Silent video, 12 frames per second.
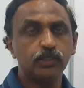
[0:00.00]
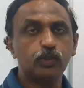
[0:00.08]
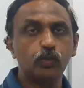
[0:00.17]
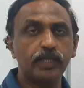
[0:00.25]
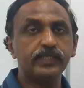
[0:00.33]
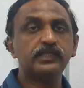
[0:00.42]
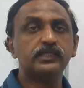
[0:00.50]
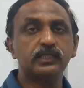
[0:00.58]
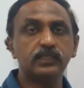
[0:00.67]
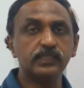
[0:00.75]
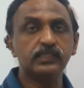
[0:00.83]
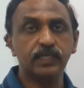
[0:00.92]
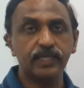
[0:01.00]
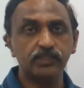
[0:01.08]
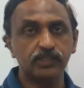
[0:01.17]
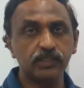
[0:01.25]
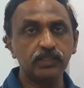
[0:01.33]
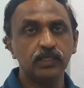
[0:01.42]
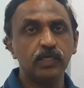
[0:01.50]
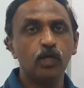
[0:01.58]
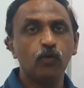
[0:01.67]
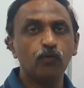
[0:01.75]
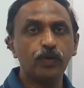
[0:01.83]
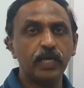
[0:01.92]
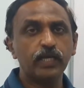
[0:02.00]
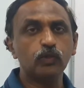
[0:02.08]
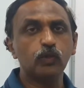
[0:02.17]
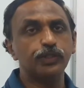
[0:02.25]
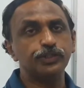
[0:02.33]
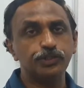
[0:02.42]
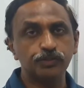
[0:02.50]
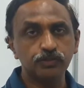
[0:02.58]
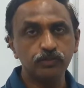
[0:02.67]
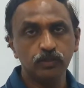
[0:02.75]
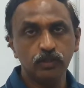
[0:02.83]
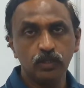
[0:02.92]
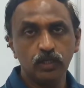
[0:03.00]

This lecture, we are going to